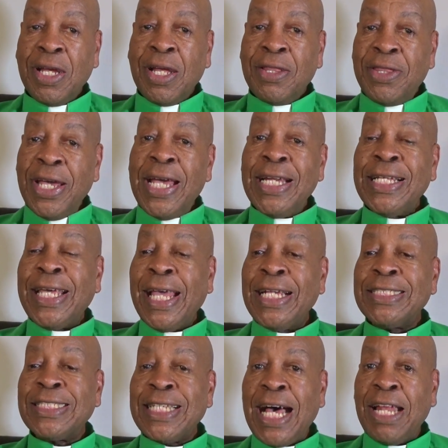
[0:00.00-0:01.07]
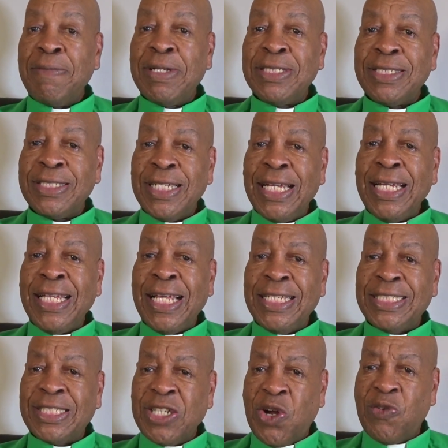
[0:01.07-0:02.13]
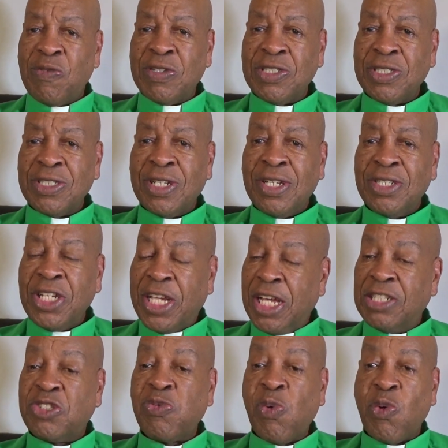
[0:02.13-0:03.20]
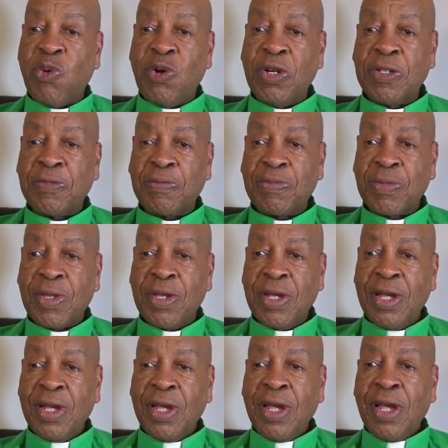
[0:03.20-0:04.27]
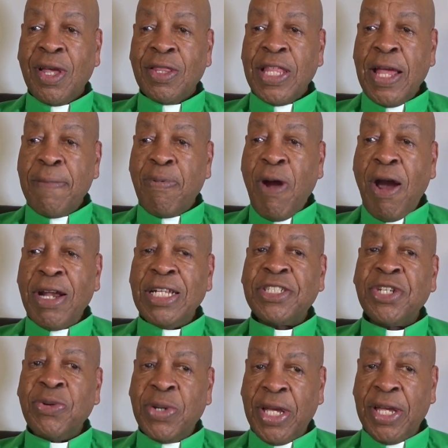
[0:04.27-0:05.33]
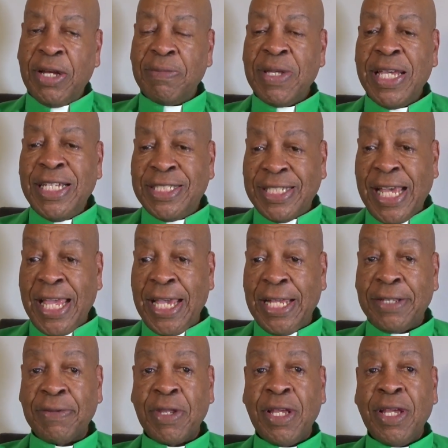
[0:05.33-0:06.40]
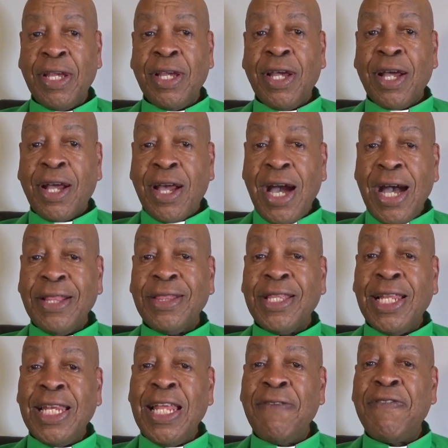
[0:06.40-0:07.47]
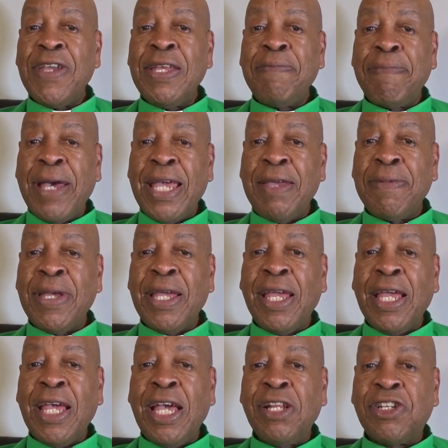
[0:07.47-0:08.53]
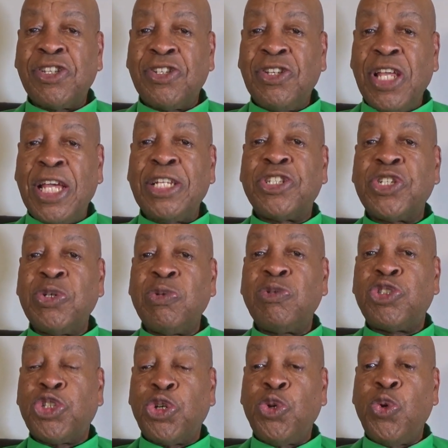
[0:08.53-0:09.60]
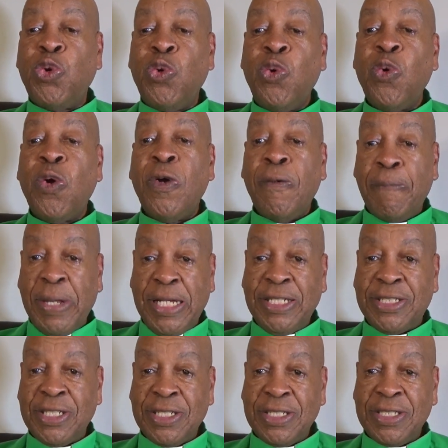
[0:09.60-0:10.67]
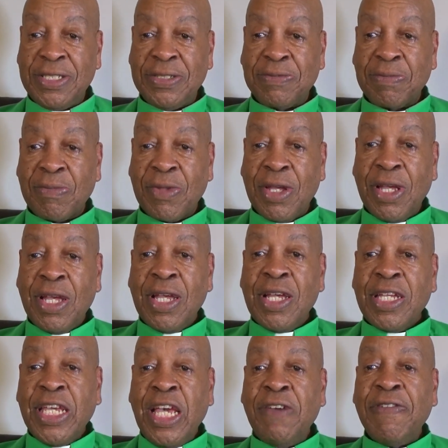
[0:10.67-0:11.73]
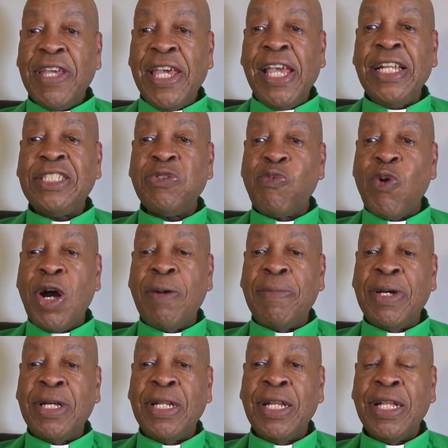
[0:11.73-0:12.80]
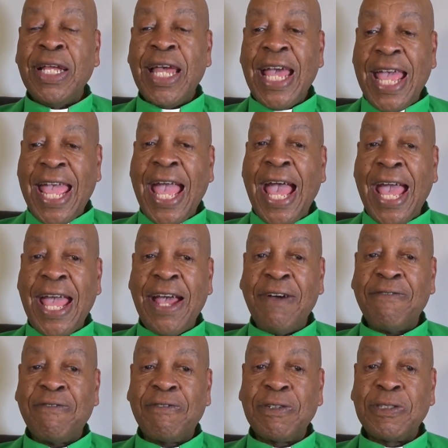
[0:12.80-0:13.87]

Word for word: Then King Solomon sent his servants to get a sword. They brought it to him. He said, Cut the living baby in, into two pieces. Give each woman a half.